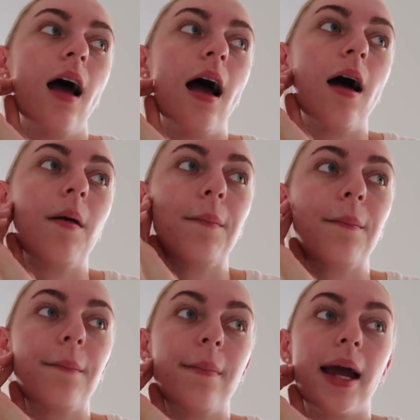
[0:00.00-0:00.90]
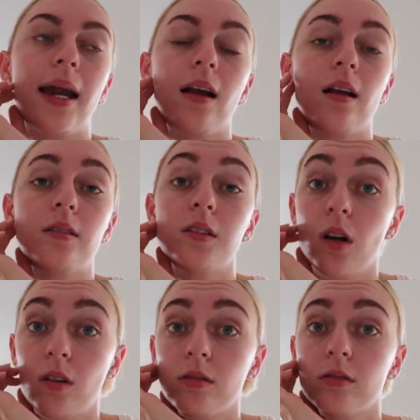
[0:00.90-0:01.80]
and
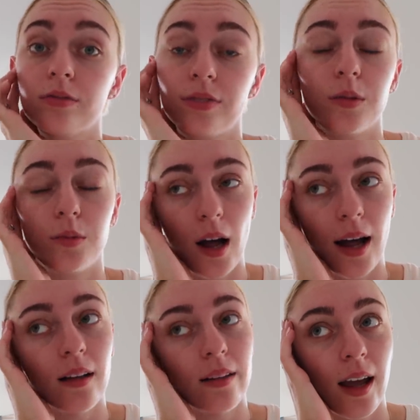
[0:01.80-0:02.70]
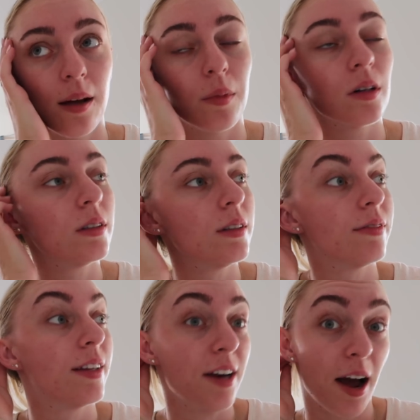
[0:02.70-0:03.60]
along for a while there, most
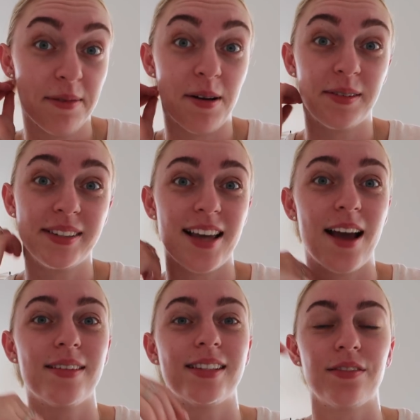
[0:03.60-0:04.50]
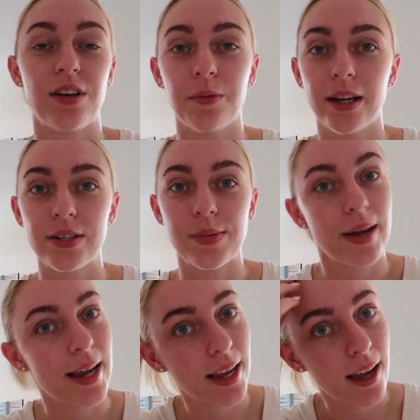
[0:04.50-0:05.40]
of the time I was there, I was living week to
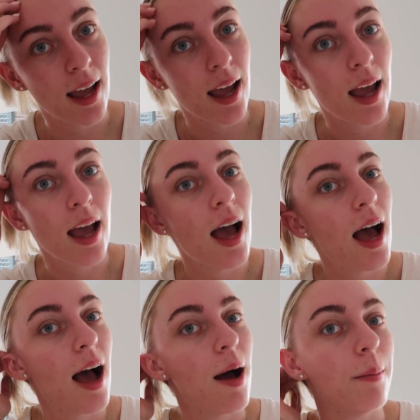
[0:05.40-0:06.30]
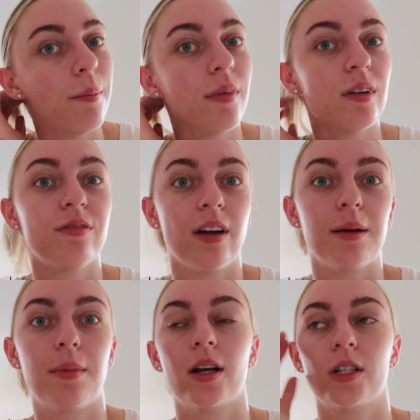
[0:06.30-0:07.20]
week.
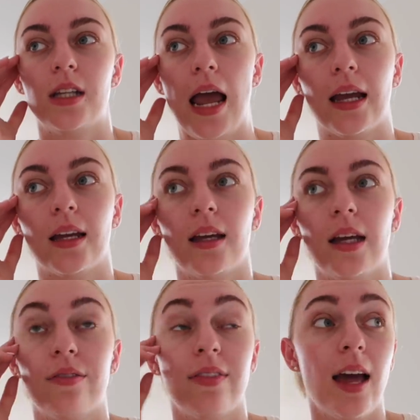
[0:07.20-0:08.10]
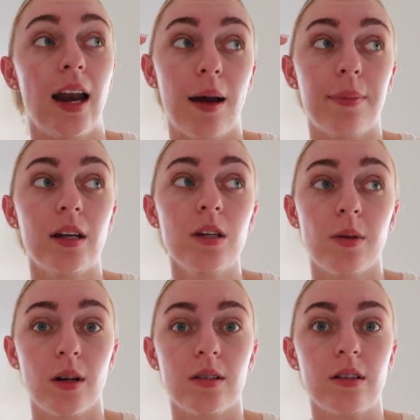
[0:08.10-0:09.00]
Very much like if that happened
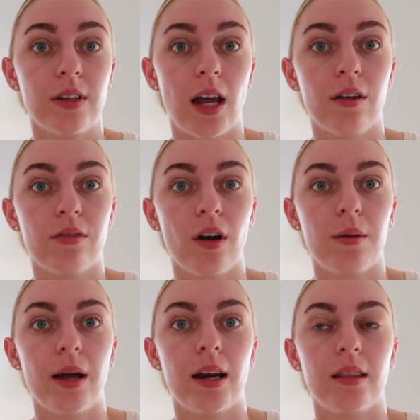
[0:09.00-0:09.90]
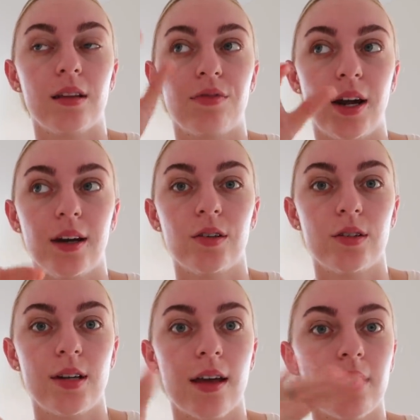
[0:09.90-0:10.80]
when I was living out of home and in the financial
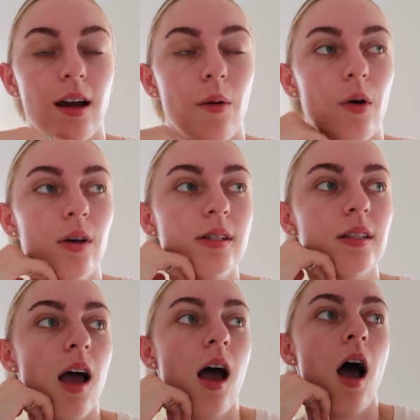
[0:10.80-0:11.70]
state that I was,